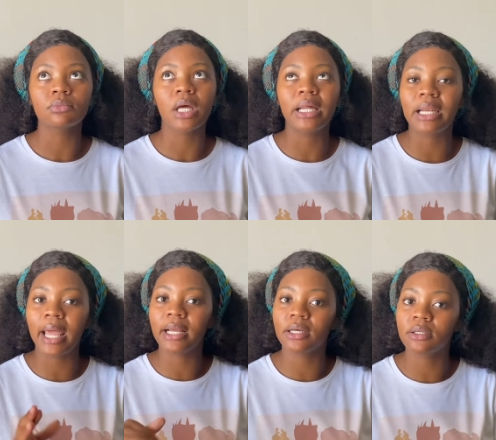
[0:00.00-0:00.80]
I'd
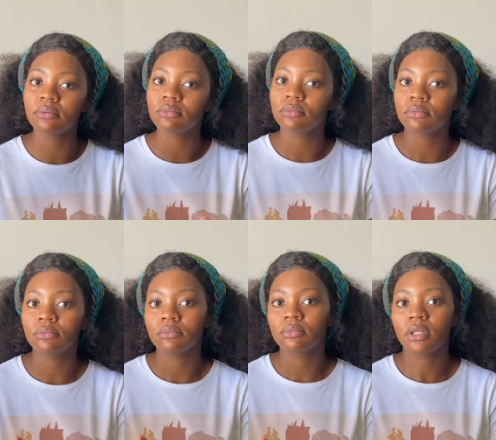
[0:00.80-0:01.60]
like
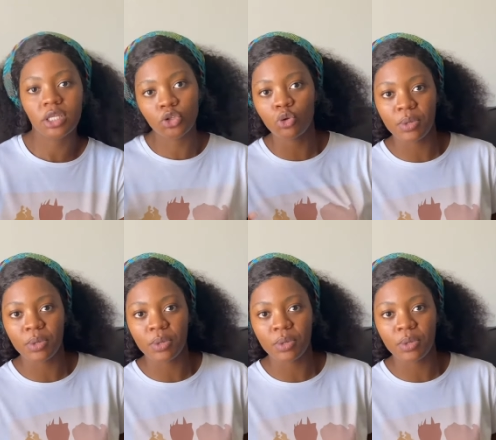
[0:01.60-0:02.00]
this to be.